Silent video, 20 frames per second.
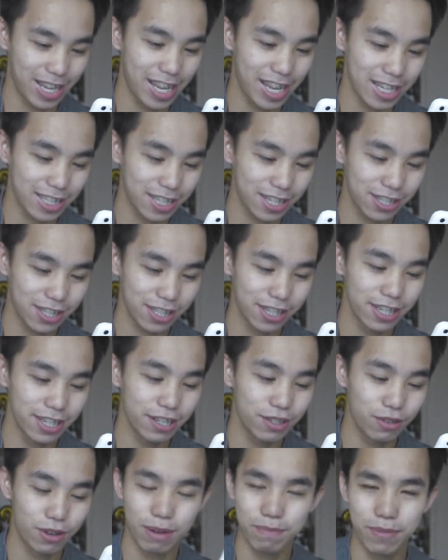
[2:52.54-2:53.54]
guess because they're
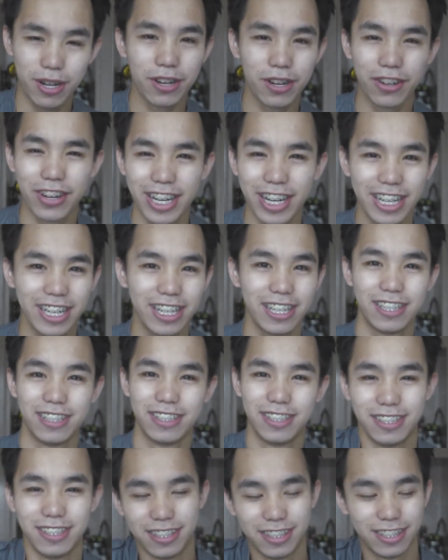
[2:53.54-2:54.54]
good or I'm hungry.
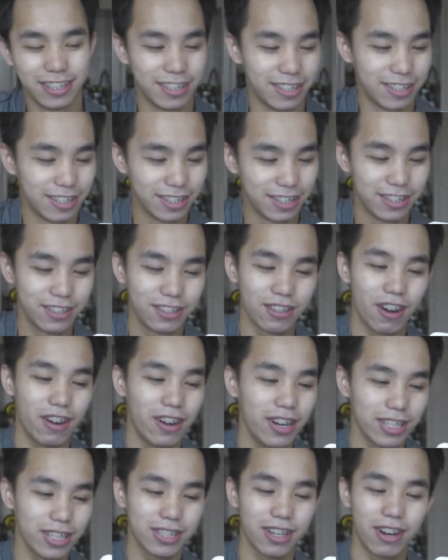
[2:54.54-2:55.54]

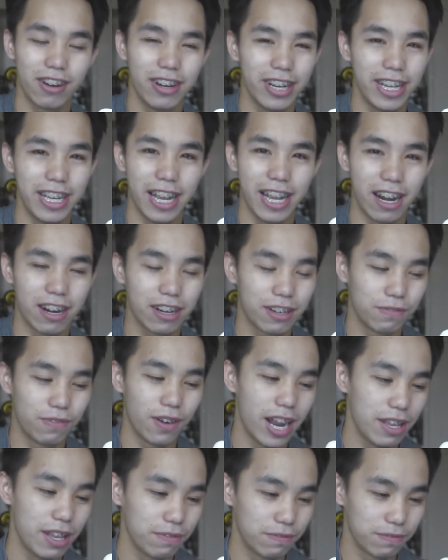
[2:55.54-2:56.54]
Sorry Erica
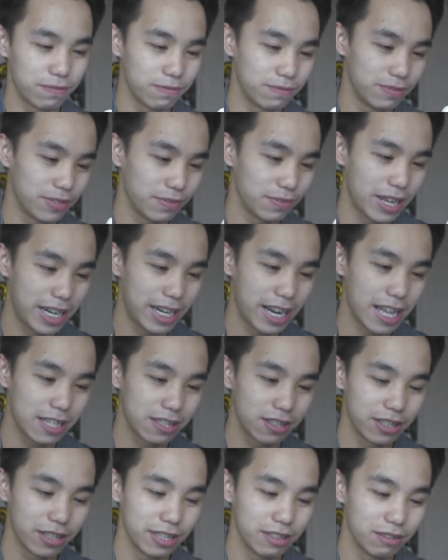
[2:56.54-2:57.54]
Fry, if I didn't
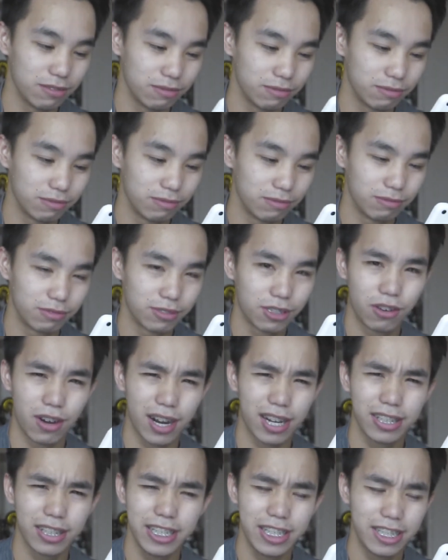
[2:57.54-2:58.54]
answer it
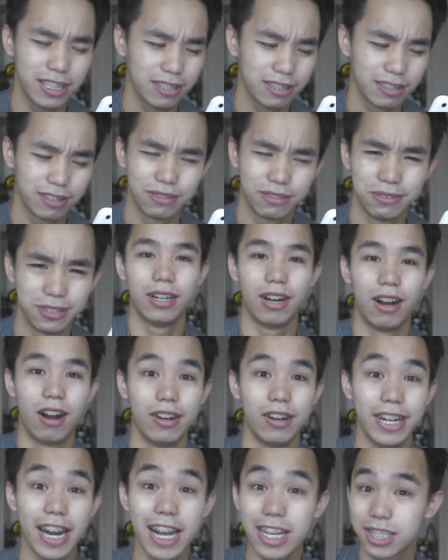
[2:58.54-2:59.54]
correctly.
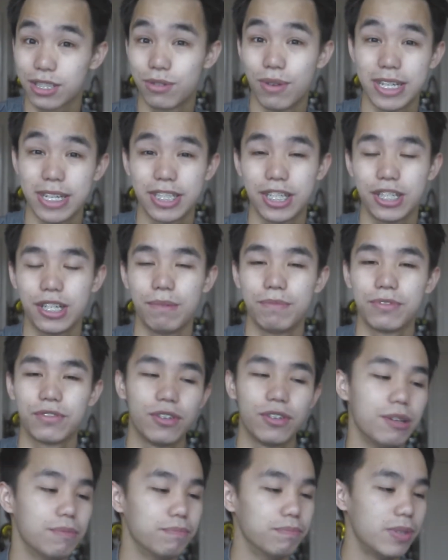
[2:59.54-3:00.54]
Our next question
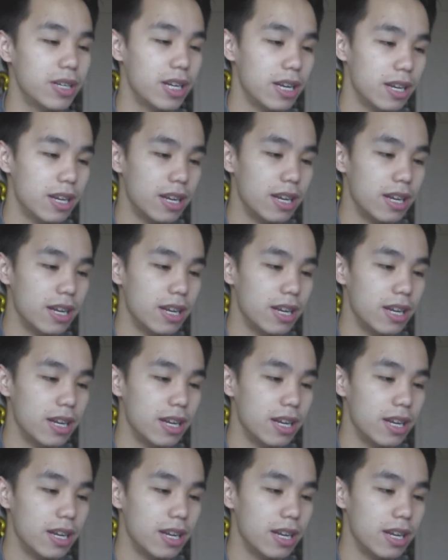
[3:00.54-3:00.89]
comes from